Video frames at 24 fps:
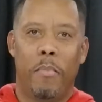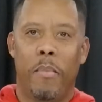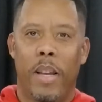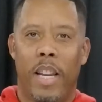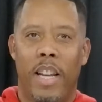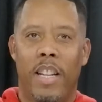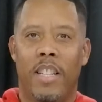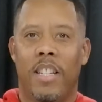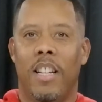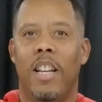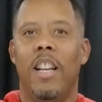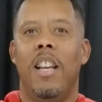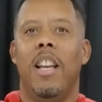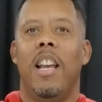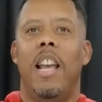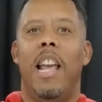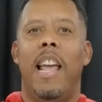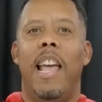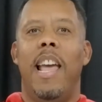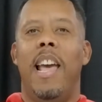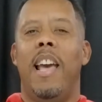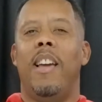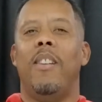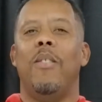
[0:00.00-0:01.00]
minutes,
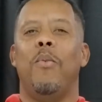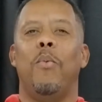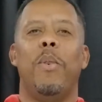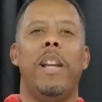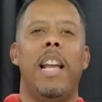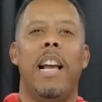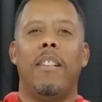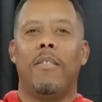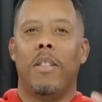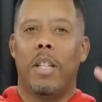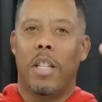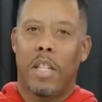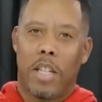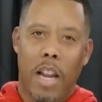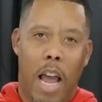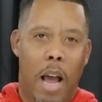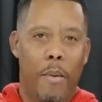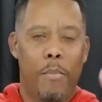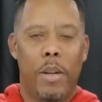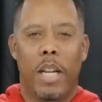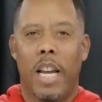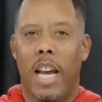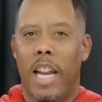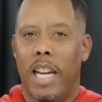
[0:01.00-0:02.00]
and we have to stop.
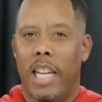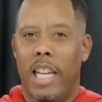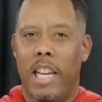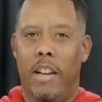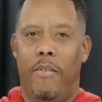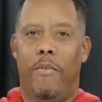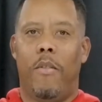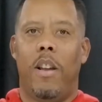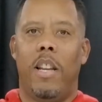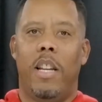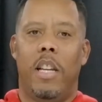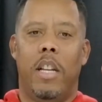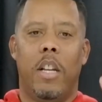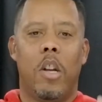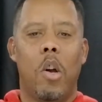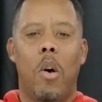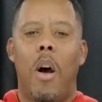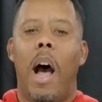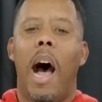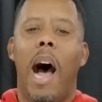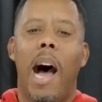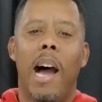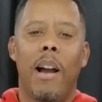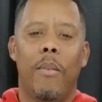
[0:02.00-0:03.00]
We got to get ready to go.
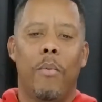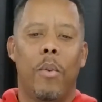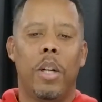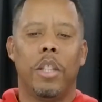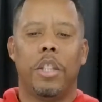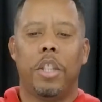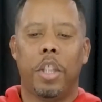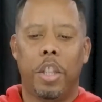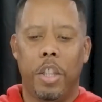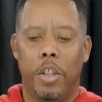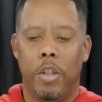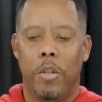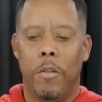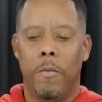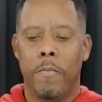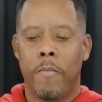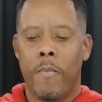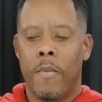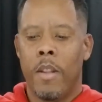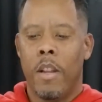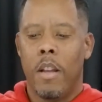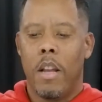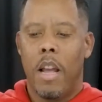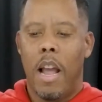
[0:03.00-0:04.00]
I want you,
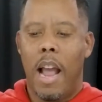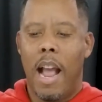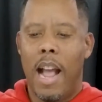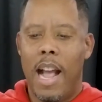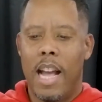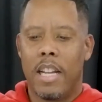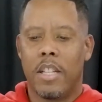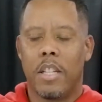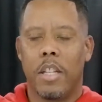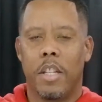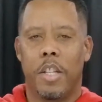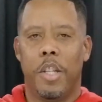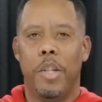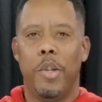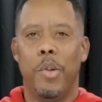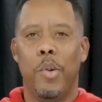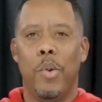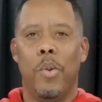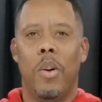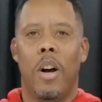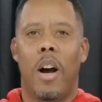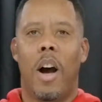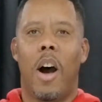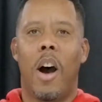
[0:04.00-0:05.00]
as
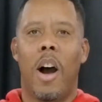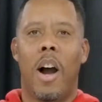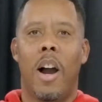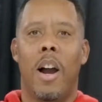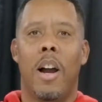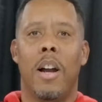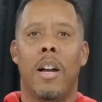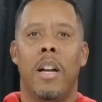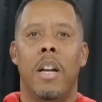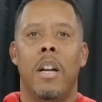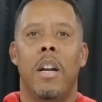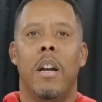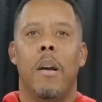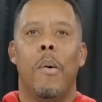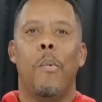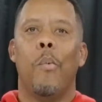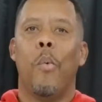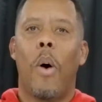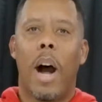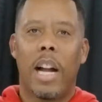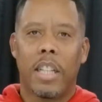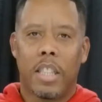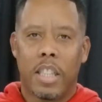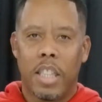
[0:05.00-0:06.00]
you are
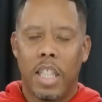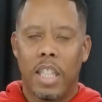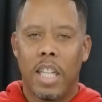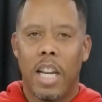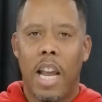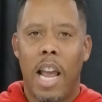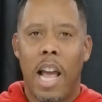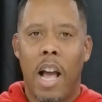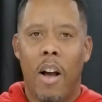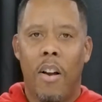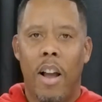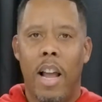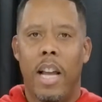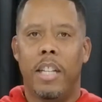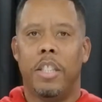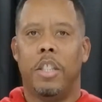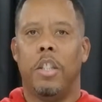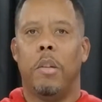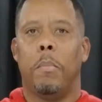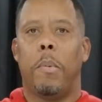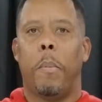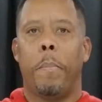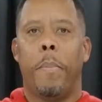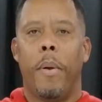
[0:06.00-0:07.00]
watching now, as you're
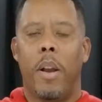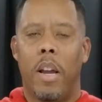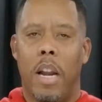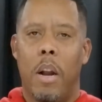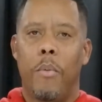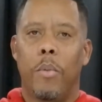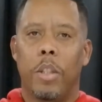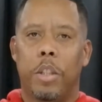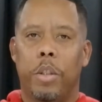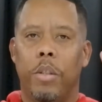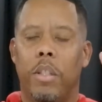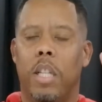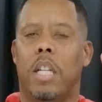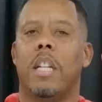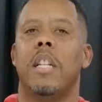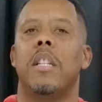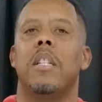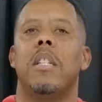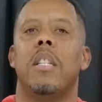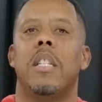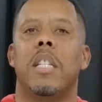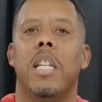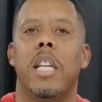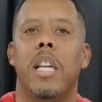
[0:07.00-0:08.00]
preparing, I want you to
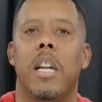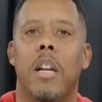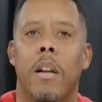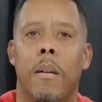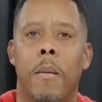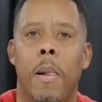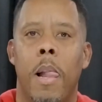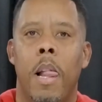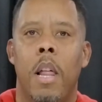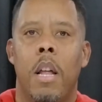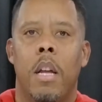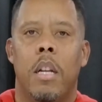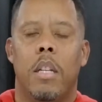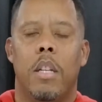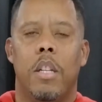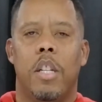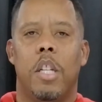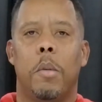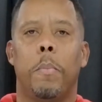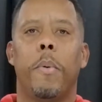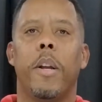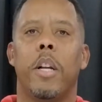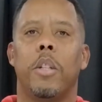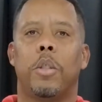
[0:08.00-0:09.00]
consider the
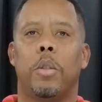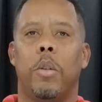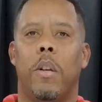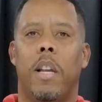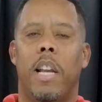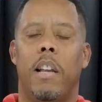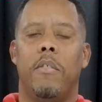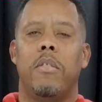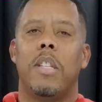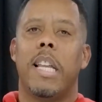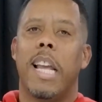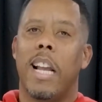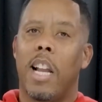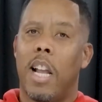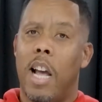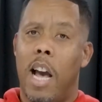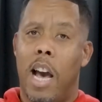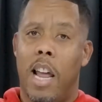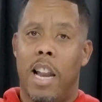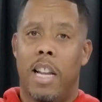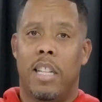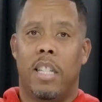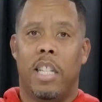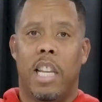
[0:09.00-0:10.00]
spiritual gifts that God
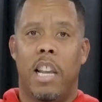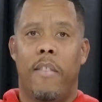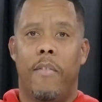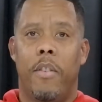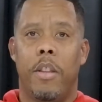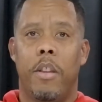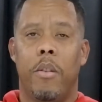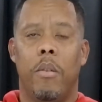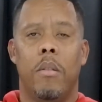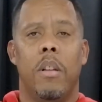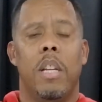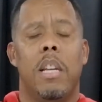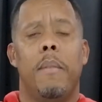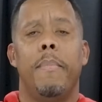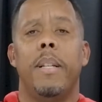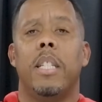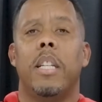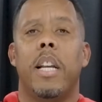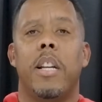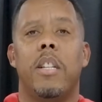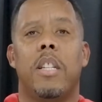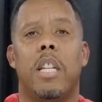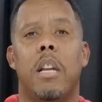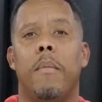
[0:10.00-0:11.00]
has given you. Let me tell
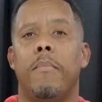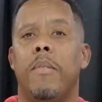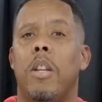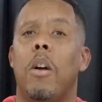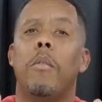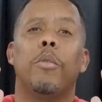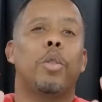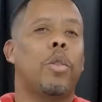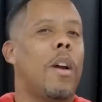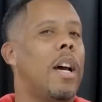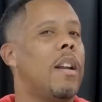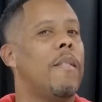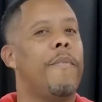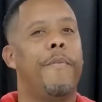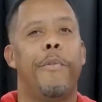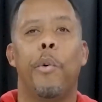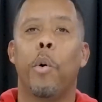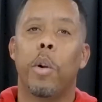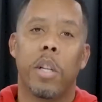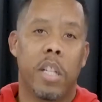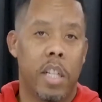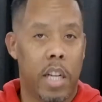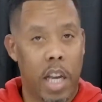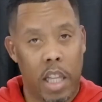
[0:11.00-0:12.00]
you something. Don't try to
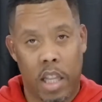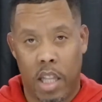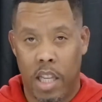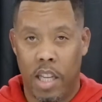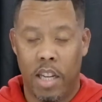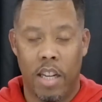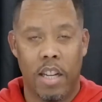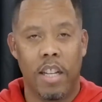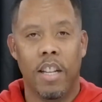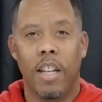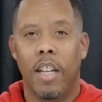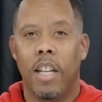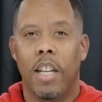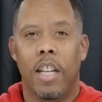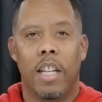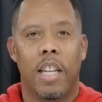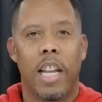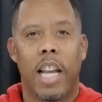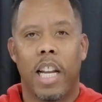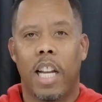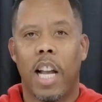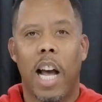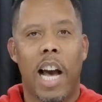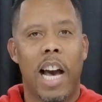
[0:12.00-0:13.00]
force nothing
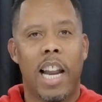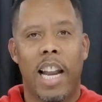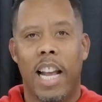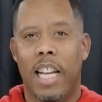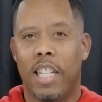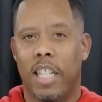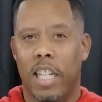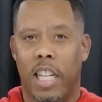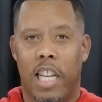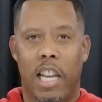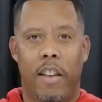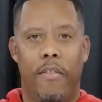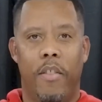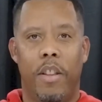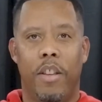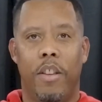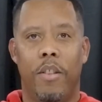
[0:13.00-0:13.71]
that God hasn't given